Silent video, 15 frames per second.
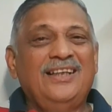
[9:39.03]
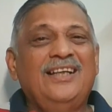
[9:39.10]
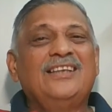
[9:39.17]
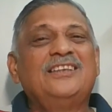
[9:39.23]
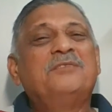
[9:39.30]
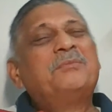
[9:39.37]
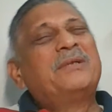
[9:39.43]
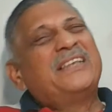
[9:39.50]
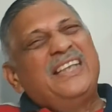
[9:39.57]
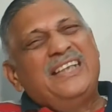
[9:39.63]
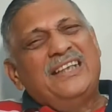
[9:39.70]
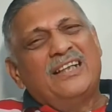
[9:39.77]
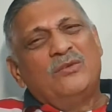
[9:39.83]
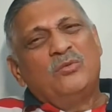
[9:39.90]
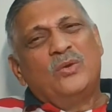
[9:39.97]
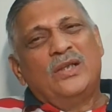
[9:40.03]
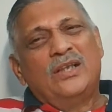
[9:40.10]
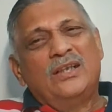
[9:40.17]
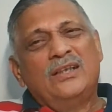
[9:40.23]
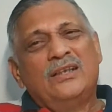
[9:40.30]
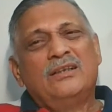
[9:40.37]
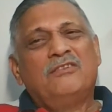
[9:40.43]
The material
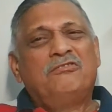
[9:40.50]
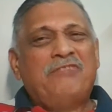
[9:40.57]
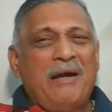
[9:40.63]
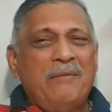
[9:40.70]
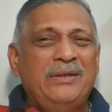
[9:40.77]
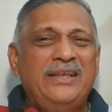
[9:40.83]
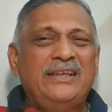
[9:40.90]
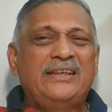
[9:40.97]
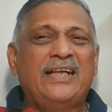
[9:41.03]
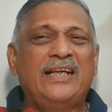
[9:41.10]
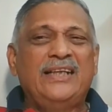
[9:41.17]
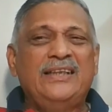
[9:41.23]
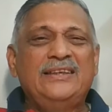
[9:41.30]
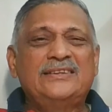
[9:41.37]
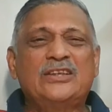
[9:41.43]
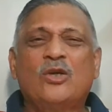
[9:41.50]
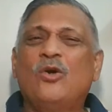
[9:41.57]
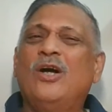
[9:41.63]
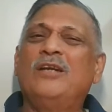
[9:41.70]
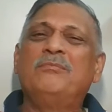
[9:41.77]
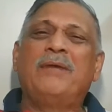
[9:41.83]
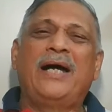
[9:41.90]
world, family ties are
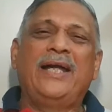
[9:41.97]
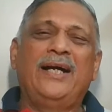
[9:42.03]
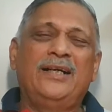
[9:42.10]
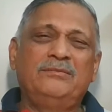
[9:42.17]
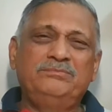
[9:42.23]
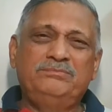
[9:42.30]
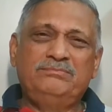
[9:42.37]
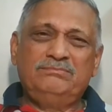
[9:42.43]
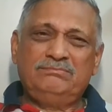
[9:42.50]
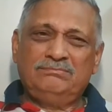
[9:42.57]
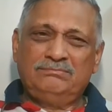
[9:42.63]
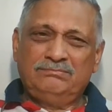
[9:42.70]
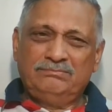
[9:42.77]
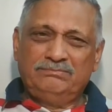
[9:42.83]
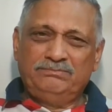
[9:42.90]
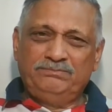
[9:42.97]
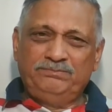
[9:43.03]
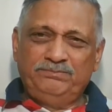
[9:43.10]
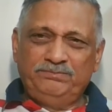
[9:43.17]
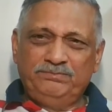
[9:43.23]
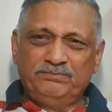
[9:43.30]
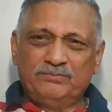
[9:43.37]
all Maya.
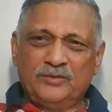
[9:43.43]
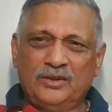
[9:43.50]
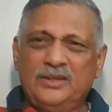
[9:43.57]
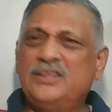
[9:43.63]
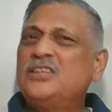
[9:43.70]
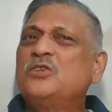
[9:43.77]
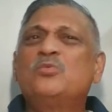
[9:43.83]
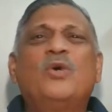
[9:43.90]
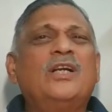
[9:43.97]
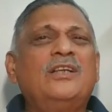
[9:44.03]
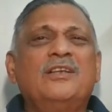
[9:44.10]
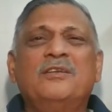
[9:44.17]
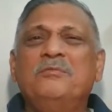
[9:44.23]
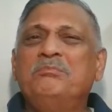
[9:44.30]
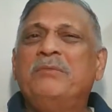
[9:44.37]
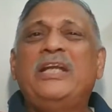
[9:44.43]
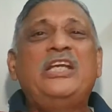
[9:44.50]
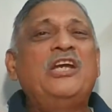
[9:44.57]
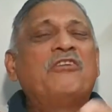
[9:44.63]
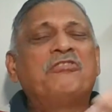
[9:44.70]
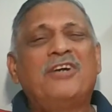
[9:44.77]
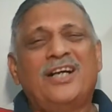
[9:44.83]
This is what
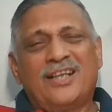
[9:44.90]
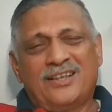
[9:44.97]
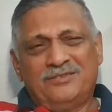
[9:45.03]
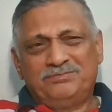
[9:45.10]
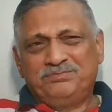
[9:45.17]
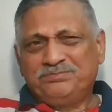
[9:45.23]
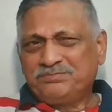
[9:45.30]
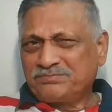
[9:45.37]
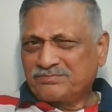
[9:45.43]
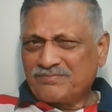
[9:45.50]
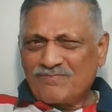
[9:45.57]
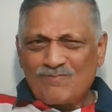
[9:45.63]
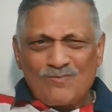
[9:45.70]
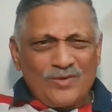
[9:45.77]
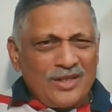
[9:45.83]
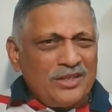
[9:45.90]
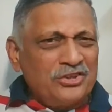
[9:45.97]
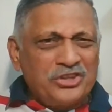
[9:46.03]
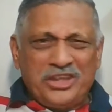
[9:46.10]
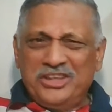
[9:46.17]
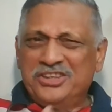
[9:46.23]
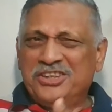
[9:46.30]
many of our
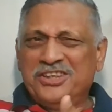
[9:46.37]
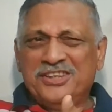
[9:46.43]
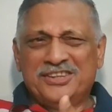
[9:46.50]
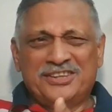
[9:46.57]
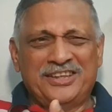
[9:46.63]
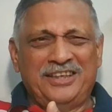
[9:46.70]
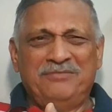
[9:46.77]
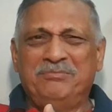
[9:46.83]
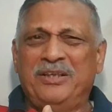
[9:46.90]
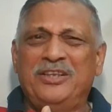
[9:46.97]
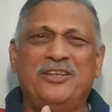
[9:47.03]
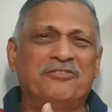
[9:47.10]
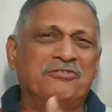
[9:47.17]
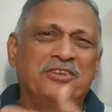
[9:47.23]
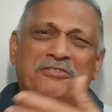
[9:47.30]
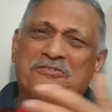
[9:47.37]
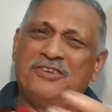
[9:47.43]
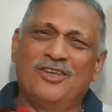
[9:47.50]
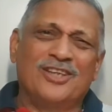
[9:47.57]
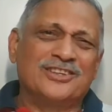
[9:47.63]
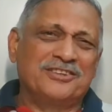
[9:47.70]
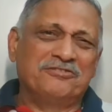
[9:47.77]
sages and many of the
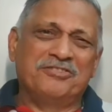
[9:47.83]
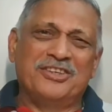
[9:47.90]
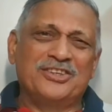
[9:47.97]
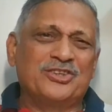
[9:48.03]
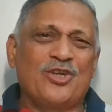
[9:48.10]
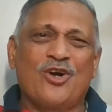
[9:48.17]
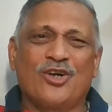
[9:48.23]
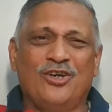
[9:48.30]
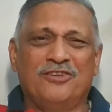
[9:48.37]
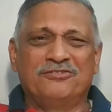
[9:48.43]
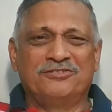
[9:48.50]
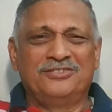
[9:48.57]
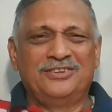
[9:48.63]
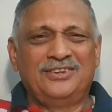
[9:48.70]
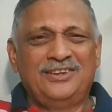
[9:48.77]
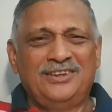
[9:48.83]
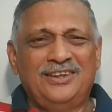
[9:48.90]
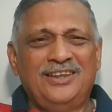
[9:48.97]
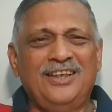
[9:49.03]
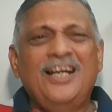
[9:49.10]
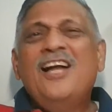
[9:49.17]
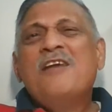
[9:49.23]
philosophers talk of.
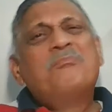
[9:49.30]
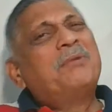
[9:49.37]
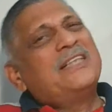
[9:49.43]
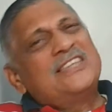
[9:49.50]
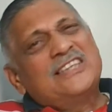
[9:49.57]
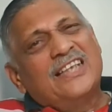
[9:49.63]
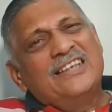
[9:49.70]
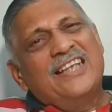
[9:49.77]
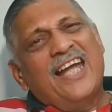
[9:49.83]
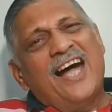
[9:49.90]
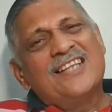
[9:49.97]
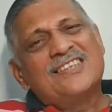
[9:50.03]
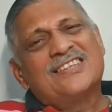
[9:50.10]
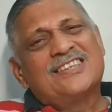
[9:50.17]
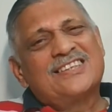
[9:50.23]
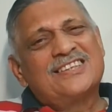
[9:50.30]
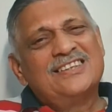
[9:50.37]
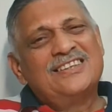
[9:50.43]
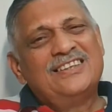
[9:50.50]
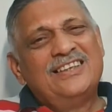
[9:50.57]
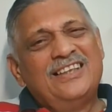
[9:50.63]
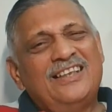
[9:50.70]
But sannyas,
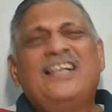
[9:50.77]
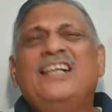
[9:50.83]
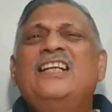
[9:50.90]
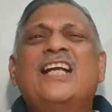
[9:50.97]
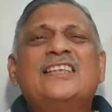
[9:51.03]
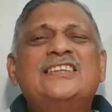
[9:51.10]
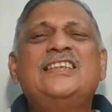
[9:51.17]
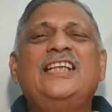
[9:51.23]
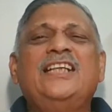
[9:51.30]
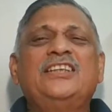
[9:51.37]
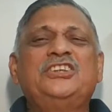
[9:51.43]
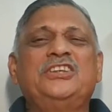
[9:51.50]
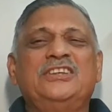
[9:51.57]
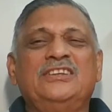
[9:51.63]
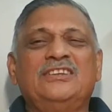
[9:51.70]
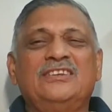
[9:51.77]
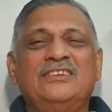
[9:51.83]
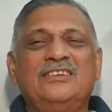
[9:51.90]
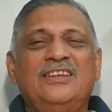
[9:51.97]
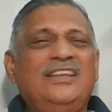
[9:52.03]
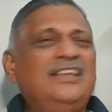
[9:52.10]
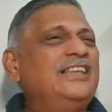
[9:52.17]
renunciation,
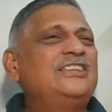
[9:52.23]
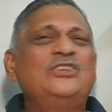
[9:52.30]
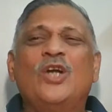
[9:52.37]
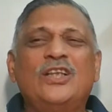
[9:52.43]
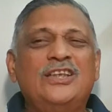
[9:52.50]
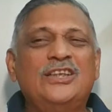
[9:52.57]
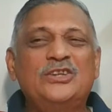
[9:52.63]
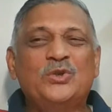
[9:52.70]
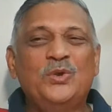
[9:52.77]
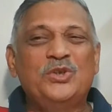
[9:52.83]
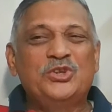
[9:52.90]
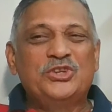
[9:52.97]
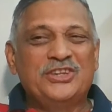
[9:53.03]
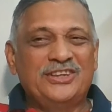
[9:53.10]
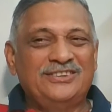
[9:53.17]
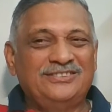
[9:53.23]
is not the solution.